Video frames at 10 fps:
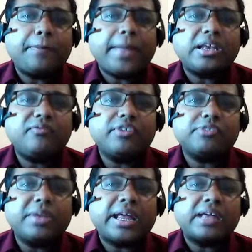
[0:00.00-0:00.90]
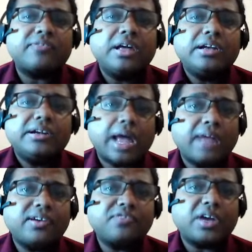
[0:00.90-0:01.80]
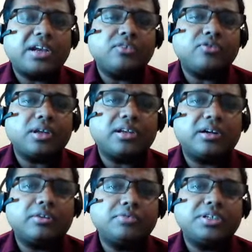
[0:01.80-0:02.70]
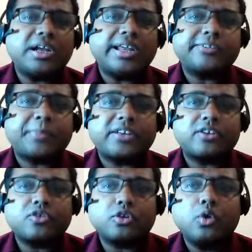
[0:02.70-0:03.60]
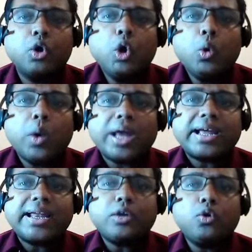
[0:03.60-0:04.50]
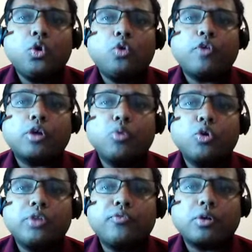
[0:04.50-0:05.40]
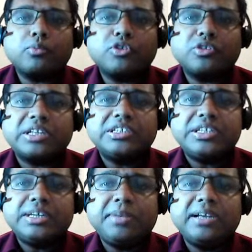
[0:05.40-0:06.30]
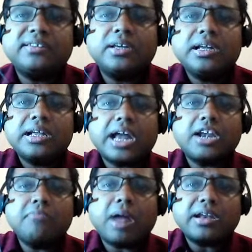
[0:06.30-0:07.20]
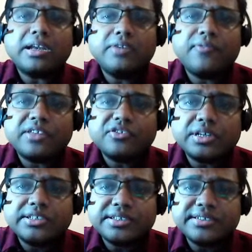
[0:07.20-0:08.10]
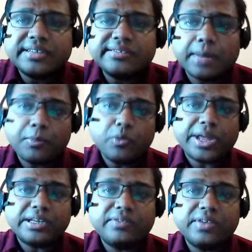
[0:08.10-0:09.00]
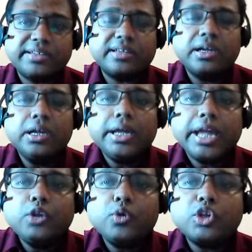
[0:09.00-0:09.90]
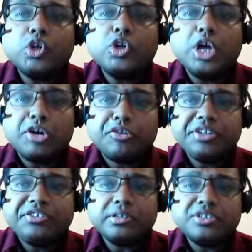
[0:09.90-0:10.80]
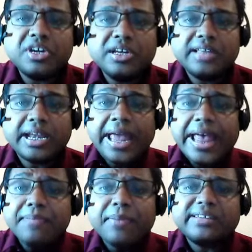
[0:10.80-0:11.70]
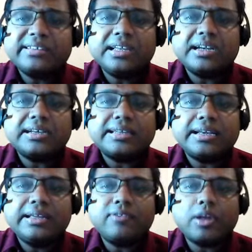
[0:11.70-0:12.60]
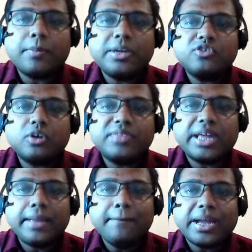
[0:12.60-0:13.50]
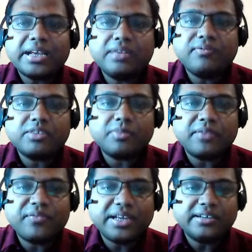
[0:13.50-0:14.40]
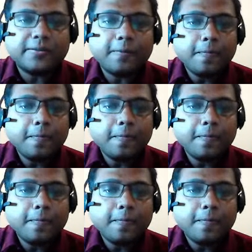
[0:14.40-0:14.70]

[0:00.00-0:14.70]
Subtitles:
Impact investment has diverse financial return expectation. Where can I go for more information? The Genie builds current market infrastructures and support activities, education, research that help accelerate the developments of the impact investment field.